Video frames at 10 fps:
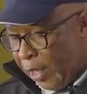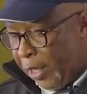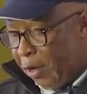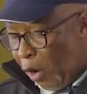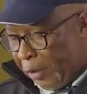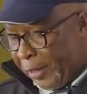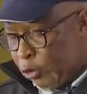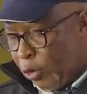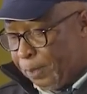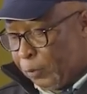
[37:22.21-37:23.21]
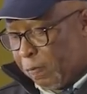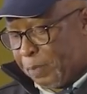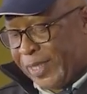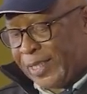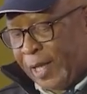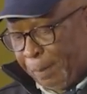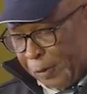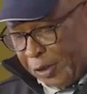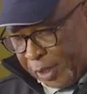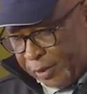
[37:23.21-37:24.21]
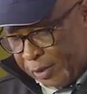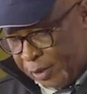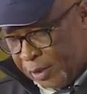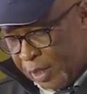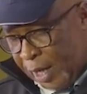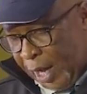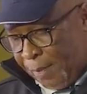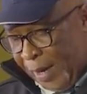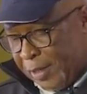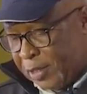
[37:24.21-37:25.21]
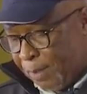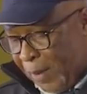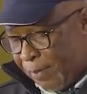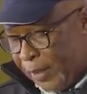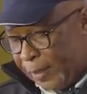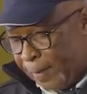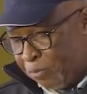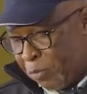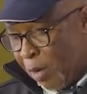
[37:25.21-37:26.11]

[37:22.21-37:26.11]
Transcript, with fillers: In order to improve perceptions amongst the public,